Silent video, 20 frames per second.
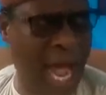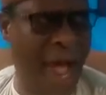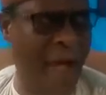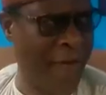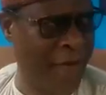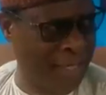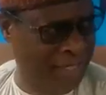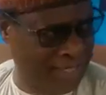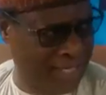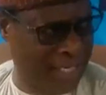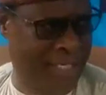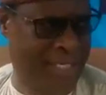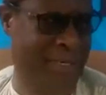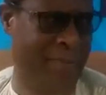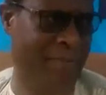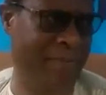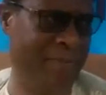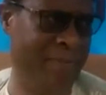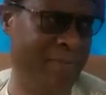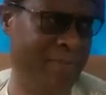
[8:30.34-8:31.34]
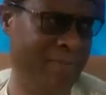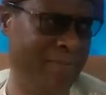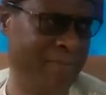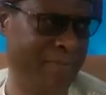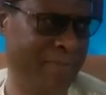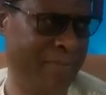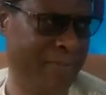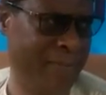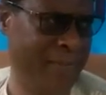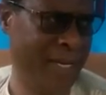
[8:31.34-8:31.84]
arrested him.
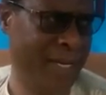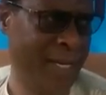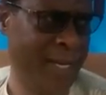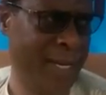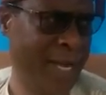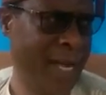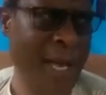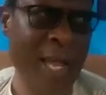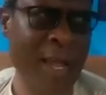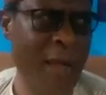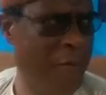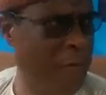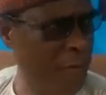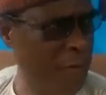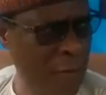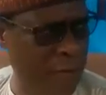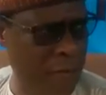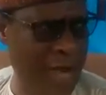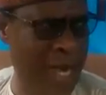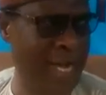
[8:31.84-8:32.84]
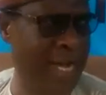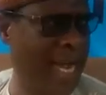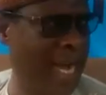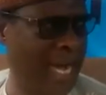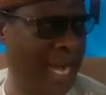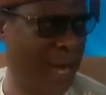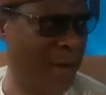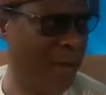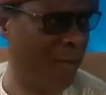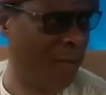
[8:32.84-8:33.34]
If you find that
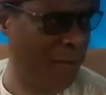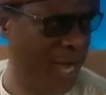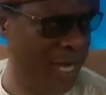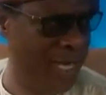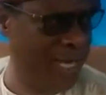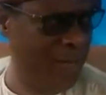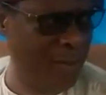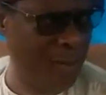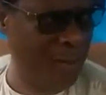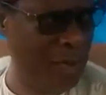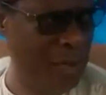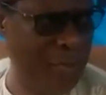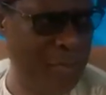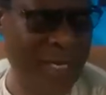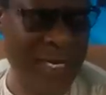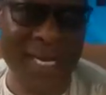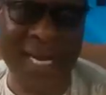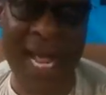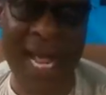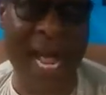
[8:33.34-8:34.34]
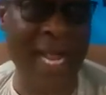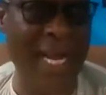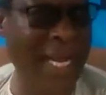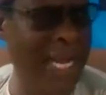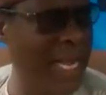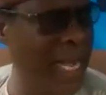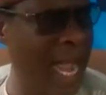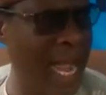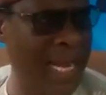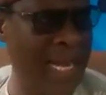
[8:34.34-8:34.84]
kind of Fulani, he must be
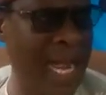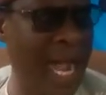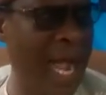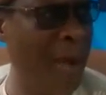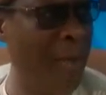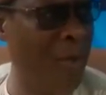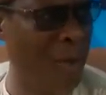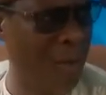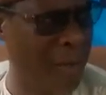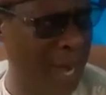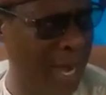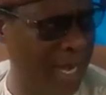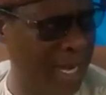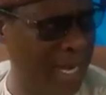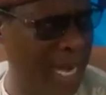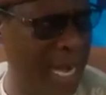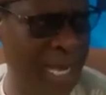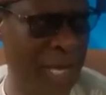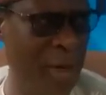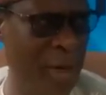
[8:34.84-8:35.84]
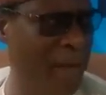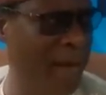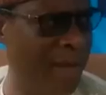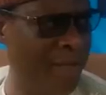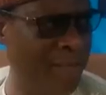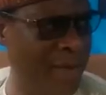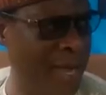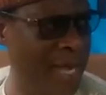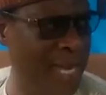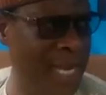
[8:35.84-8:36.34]
an armed robber, like you can
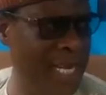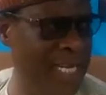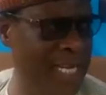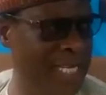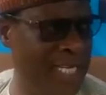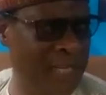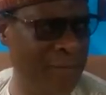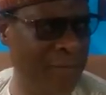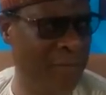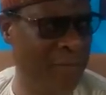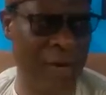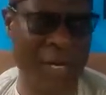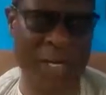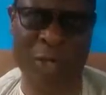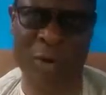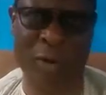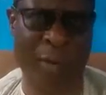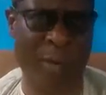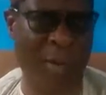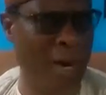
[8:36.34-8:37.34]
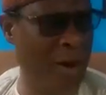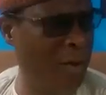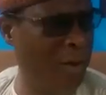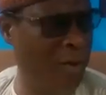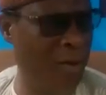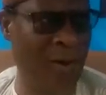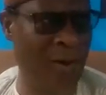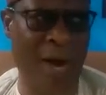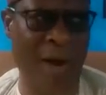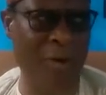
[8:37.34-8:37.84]
find any thief or Idoma
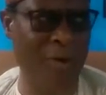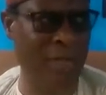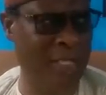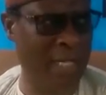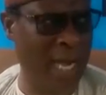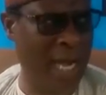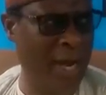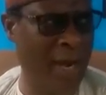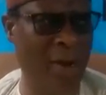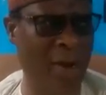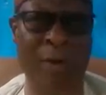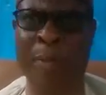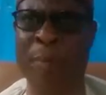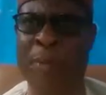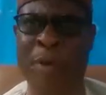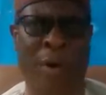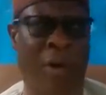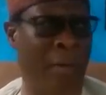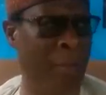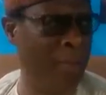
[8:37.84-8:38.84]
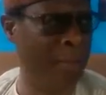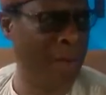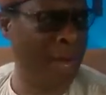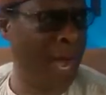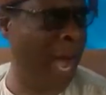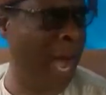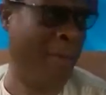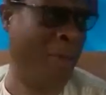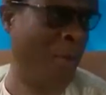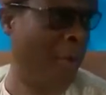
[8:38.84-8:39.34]
or Hausa or Birom,
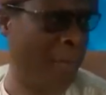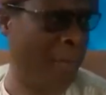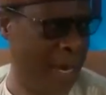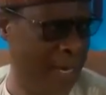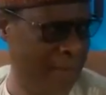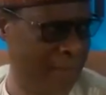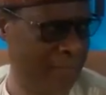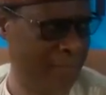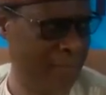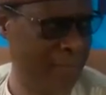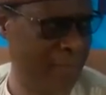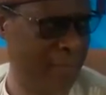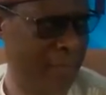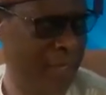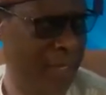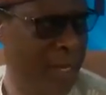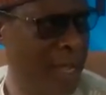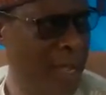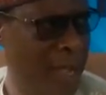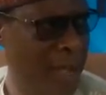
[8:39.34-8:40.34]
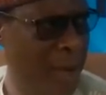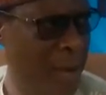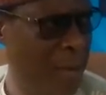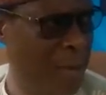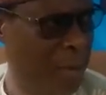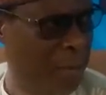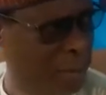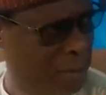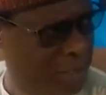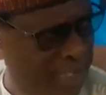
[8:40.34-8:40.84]
armed robber.
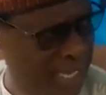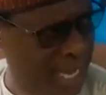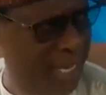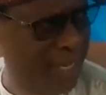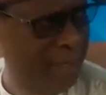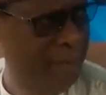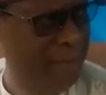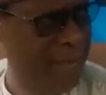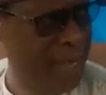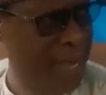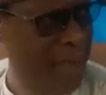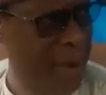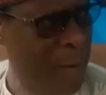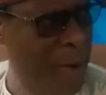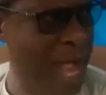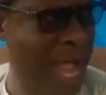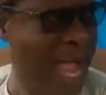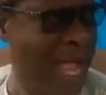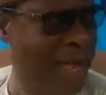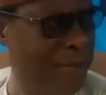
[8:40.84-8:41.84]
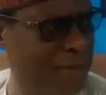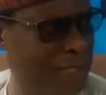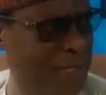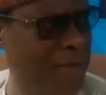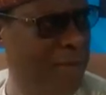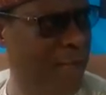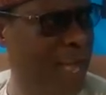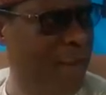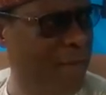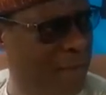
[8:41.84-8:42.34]
But to say, I have seen
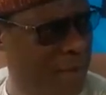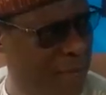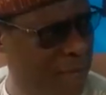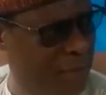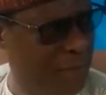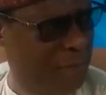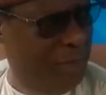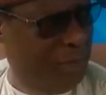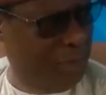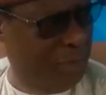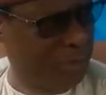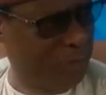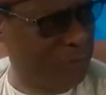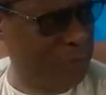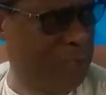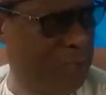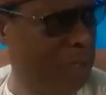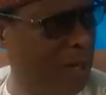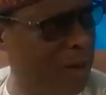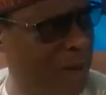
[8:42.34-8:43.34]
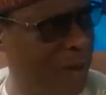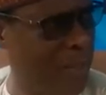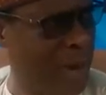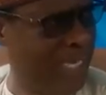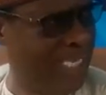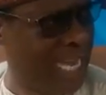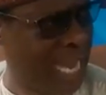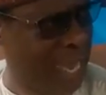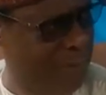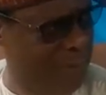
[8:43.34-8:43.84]
very funny pictures of
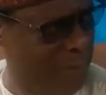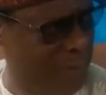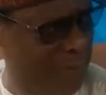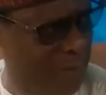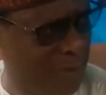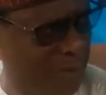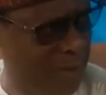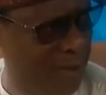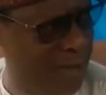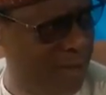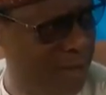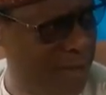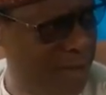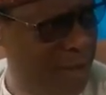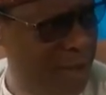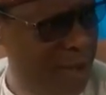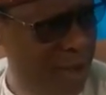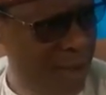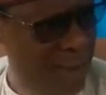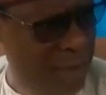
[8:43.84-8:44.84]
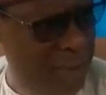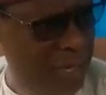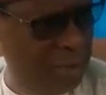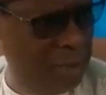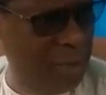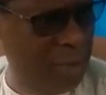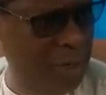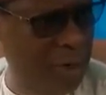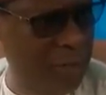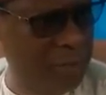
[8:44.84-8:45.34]
Maasai people,
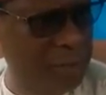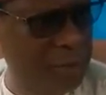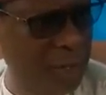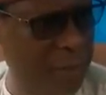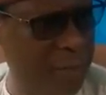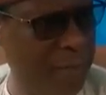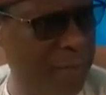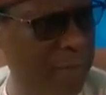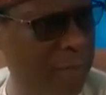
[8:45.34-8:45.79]
picture of some